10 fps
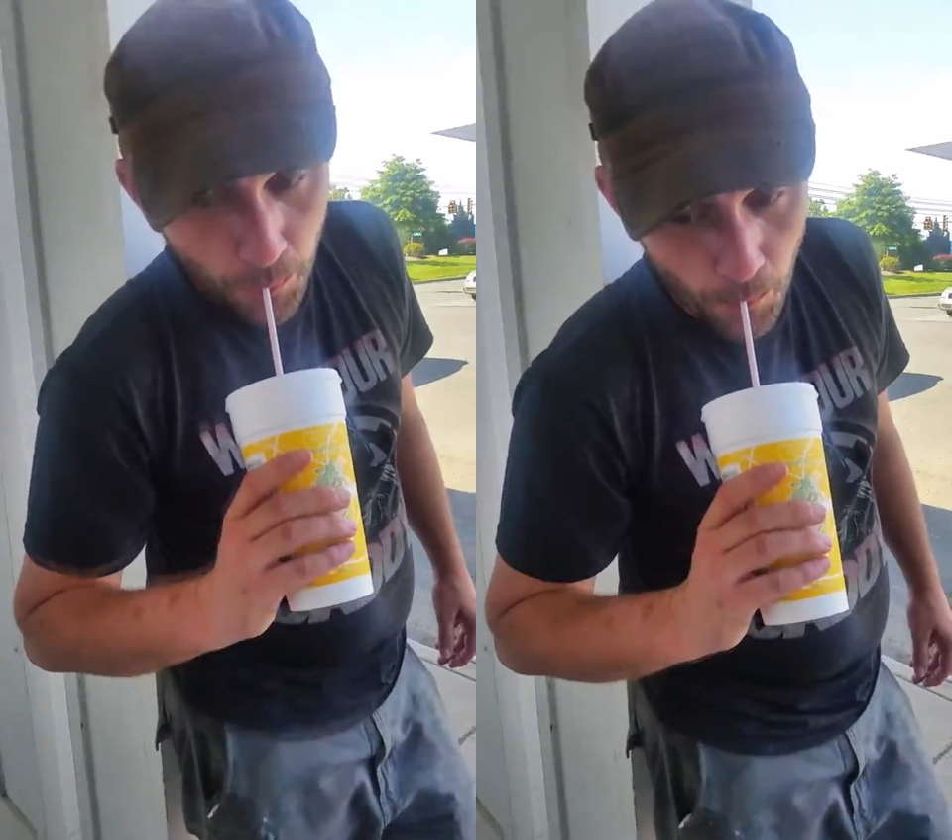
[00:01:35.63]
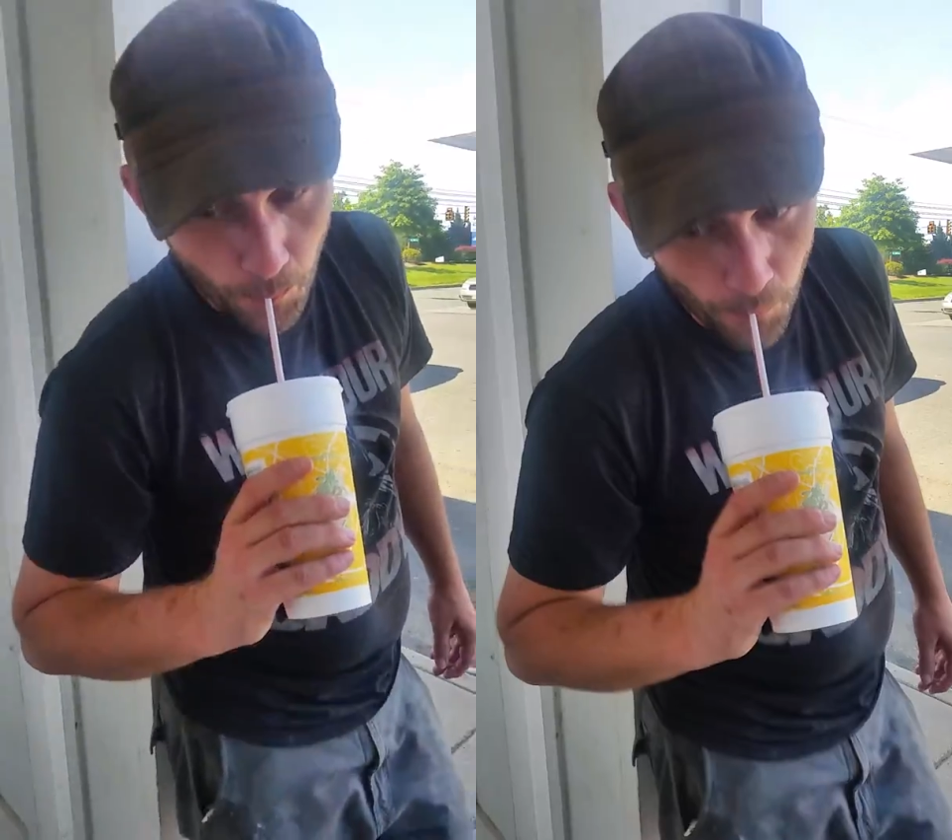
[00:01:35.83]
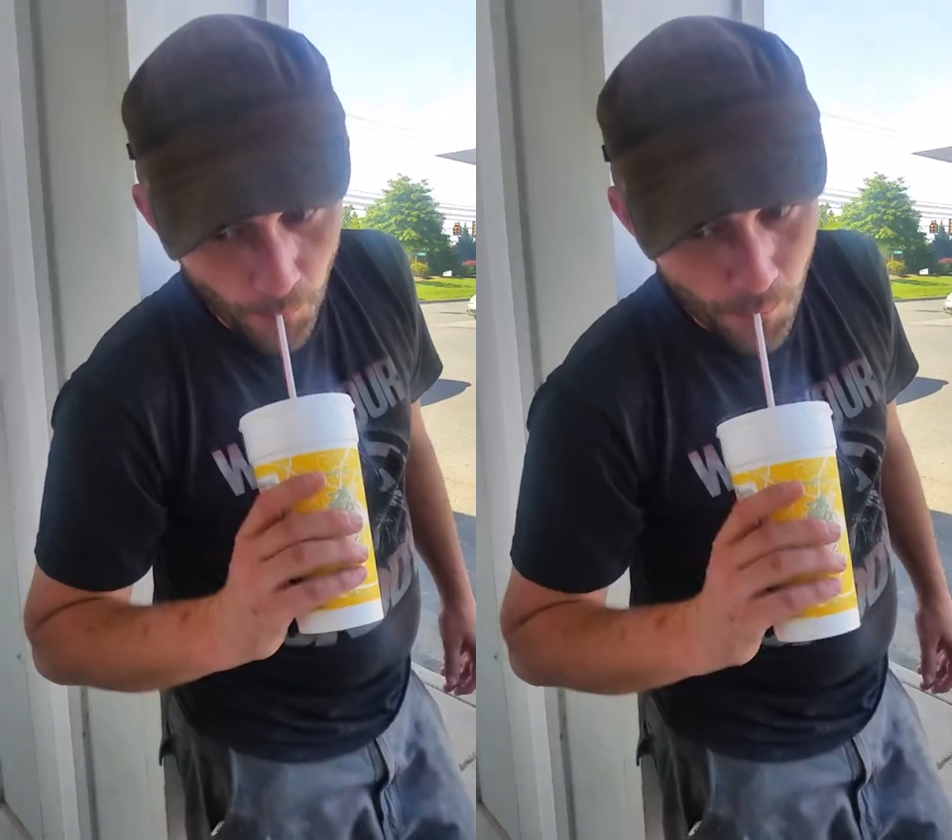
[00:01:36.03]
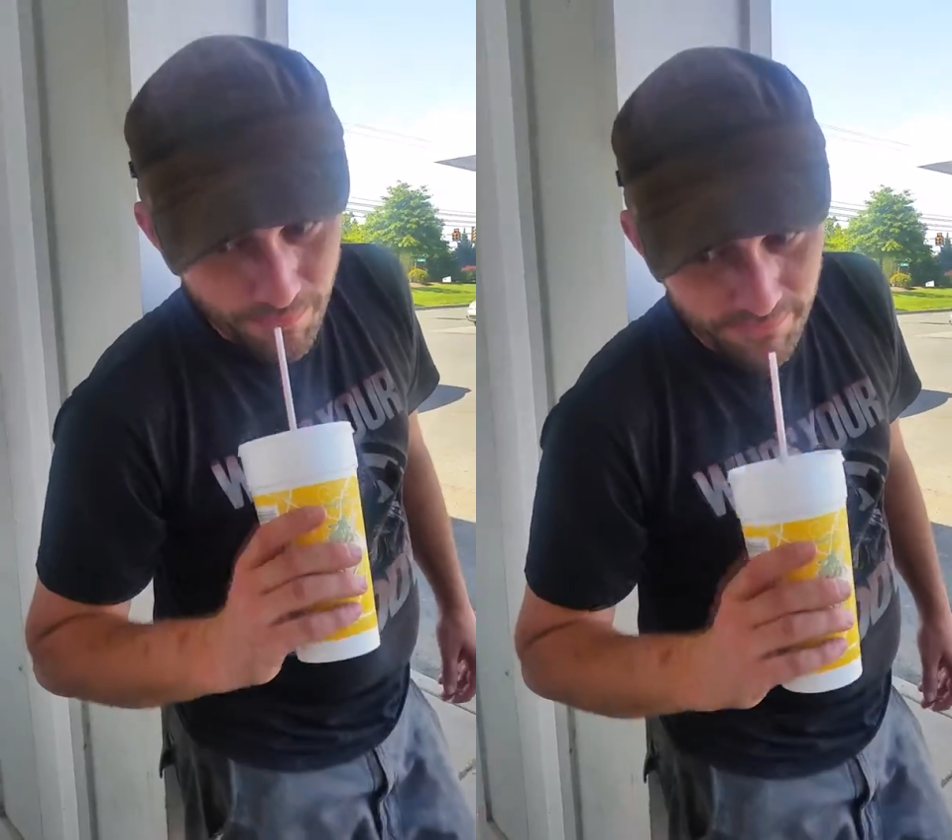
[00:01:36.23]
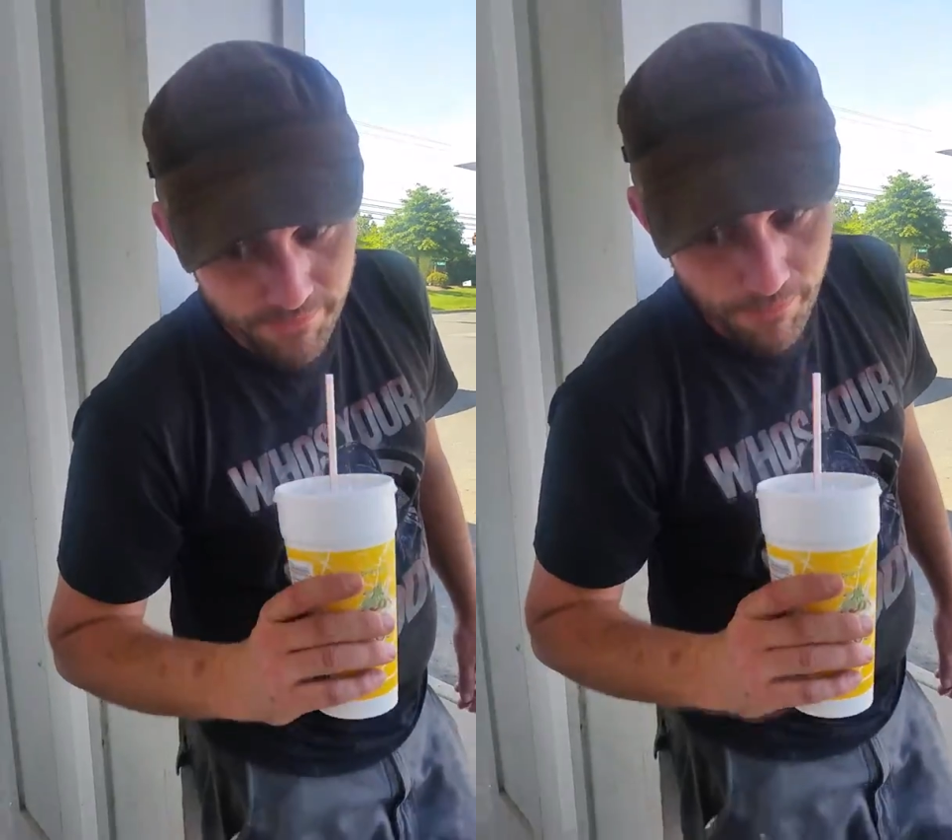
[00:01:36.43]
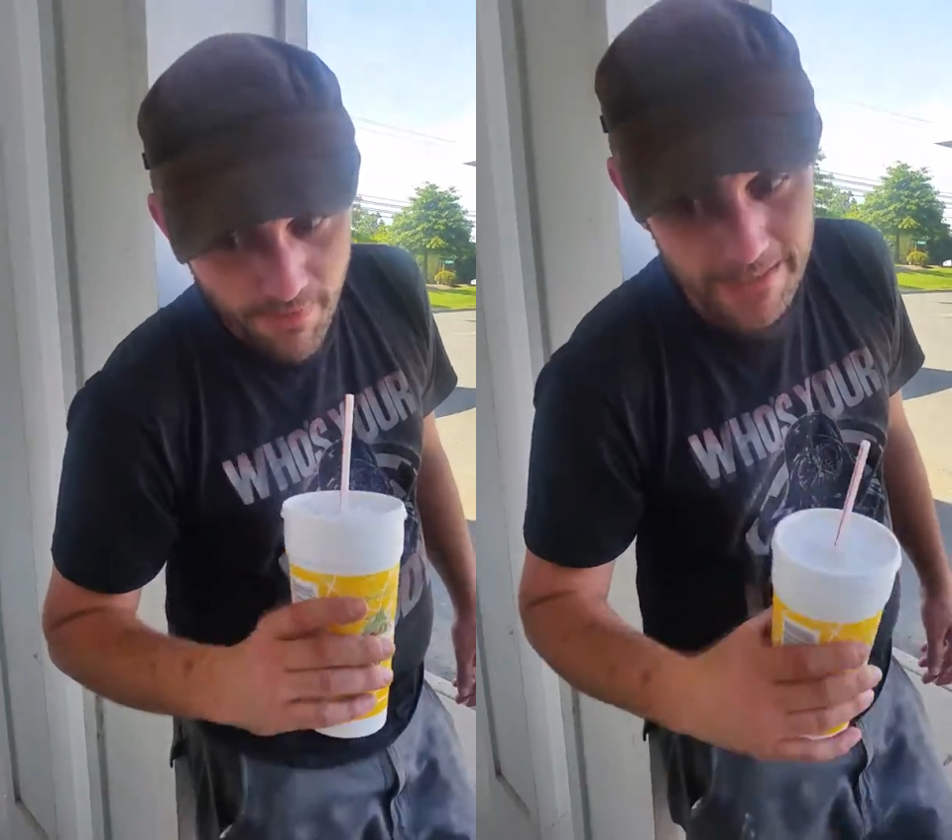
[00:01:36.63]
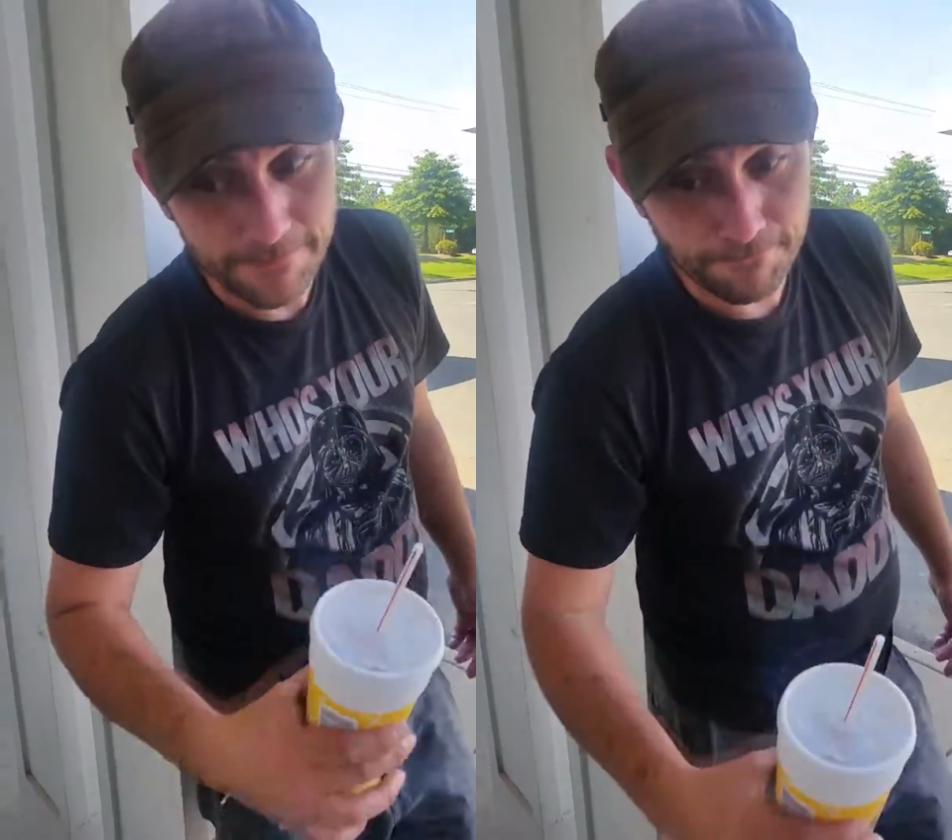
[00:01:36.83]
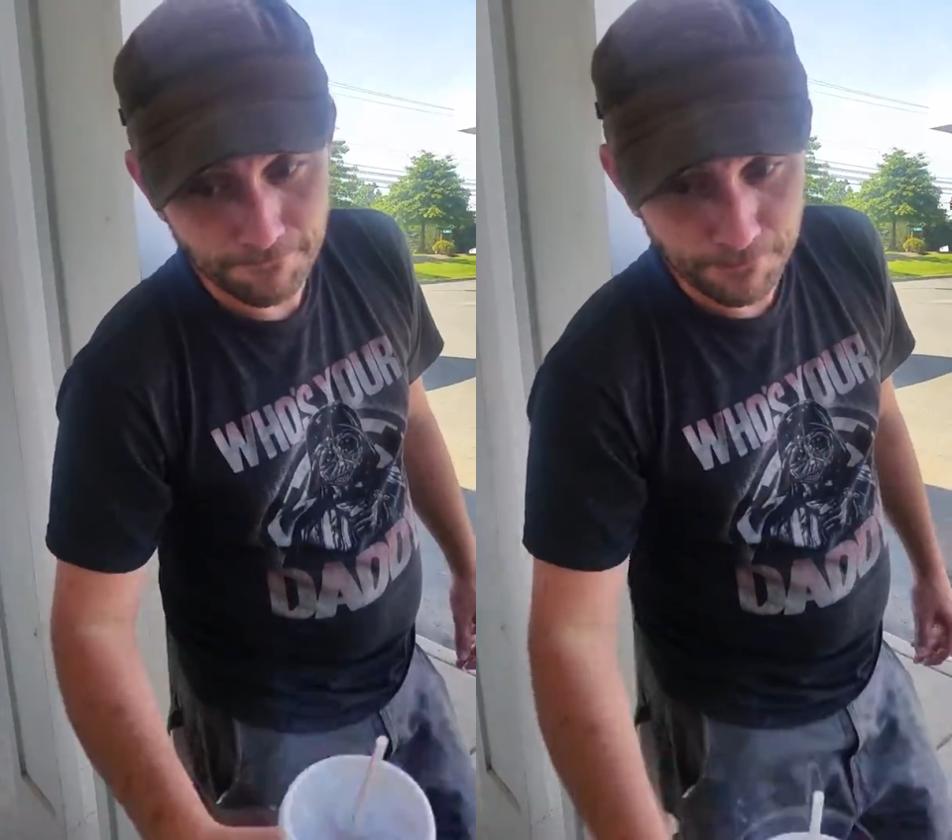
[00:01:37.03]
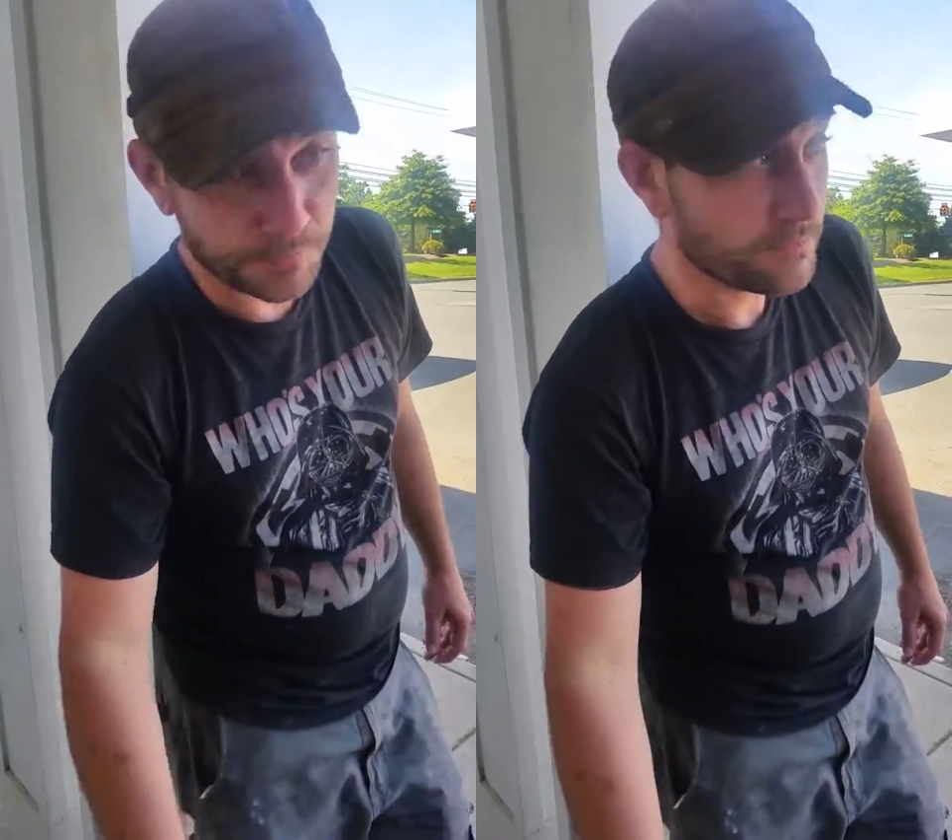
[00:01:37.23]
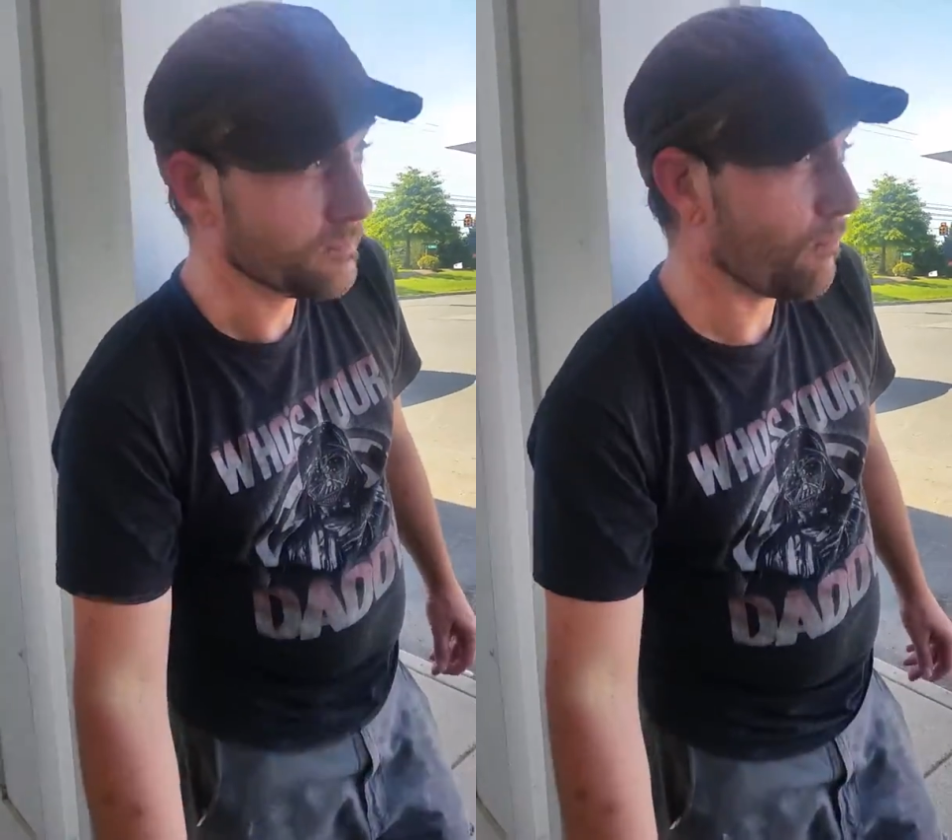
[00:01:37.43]
okay? Because they
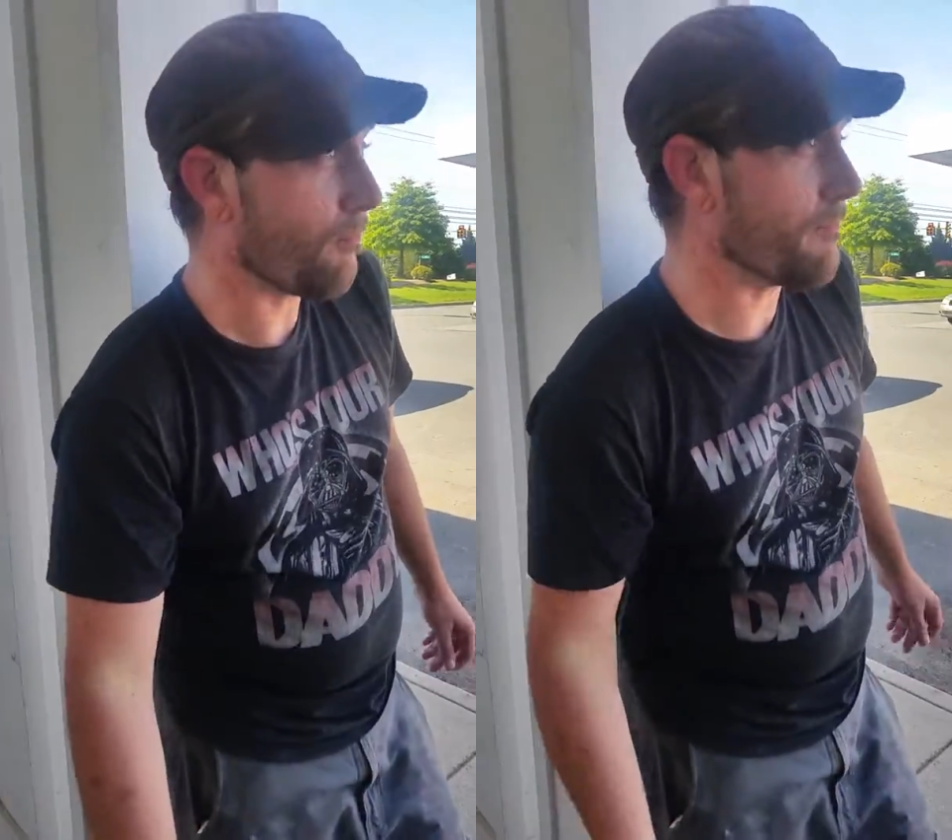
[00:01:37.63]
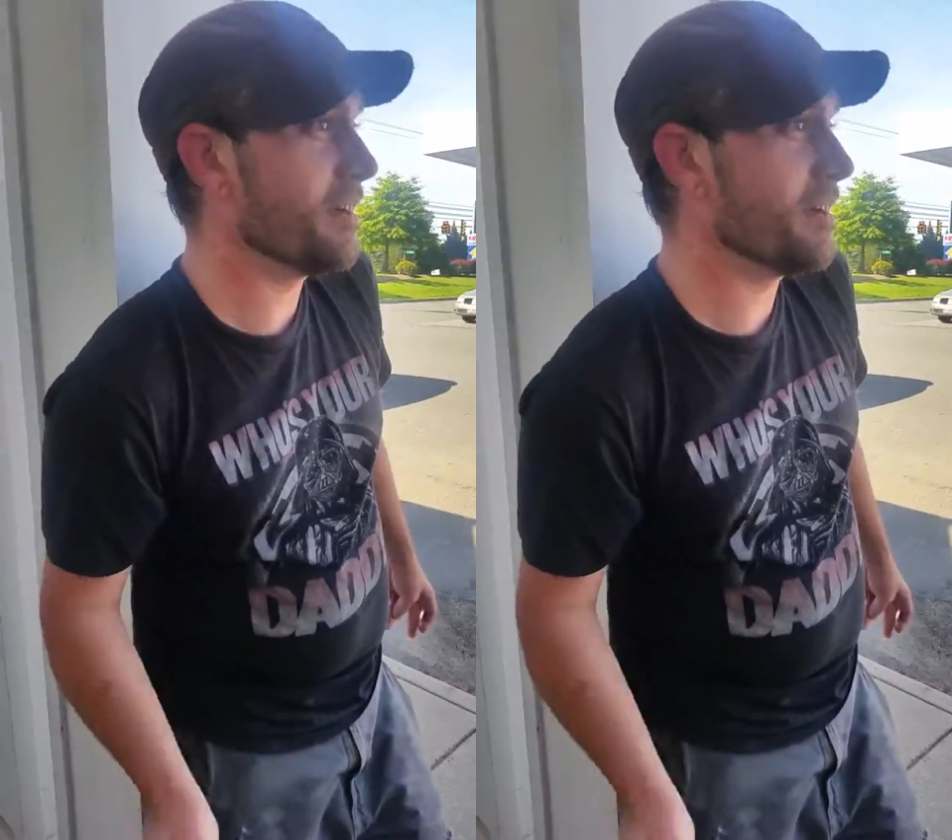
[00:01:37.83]
will only let me